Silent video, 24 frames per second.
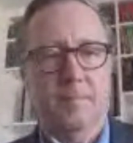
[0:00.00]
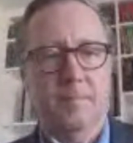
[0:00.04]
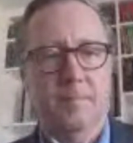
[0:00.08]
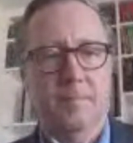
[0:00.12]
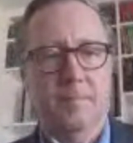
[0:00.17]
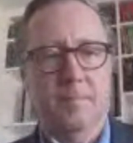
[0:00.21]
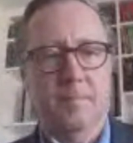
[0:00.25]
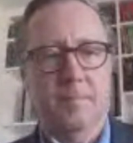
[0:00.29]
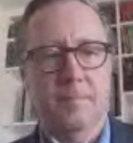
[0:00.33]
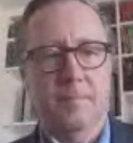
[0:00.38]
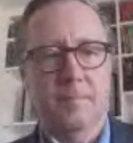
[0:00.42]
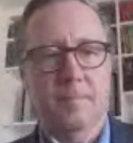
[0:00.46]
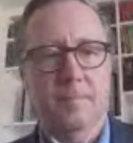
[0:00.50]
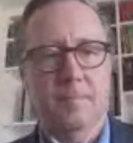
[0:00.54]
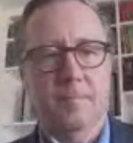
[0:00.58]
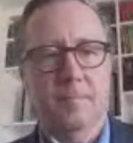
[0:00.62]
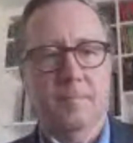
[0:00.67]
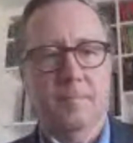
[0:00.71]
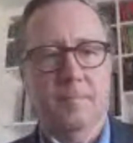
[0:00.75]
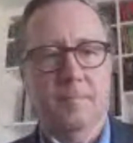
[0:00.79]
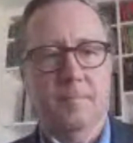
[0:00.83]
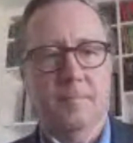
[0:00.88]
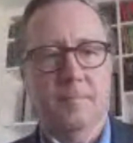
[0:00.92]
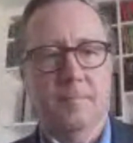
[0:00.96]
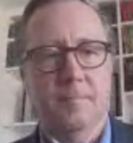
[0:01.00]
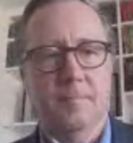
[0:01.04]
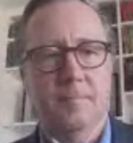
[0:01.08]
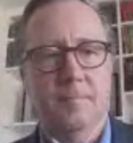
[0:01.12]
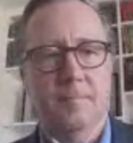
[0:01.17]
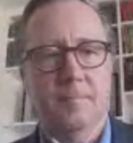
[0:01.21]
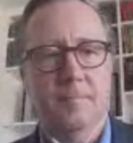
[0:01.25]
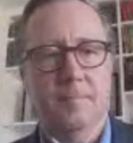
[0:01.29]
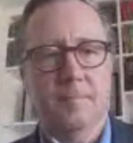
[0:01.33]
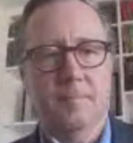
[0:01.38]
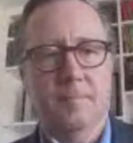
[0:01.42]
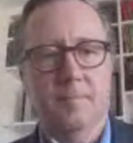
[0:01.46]

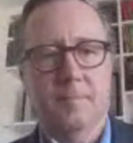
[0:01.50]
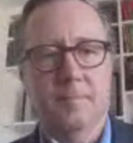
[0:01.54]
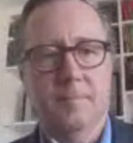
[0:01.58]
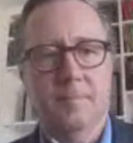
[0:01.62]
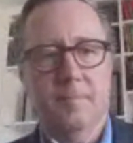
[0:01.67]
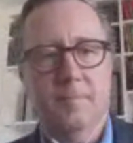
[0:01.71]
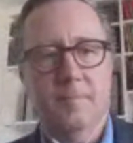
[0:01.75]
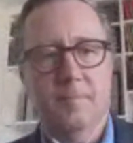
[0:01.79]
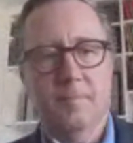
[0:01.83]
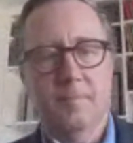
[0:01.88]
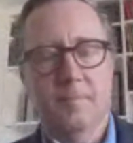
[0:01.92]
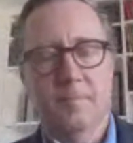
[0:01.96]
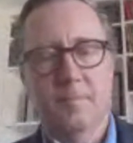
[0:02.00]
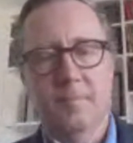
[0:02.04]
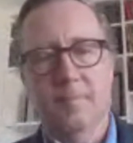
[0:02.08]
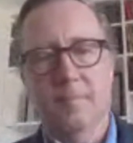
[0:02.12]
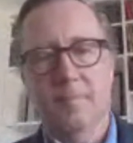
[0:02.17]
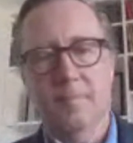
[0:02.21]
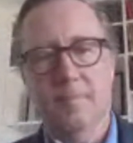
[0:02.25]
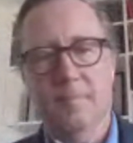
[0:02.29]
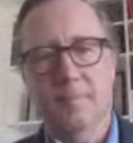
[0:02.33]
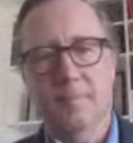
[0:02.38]
The person shown says nothing.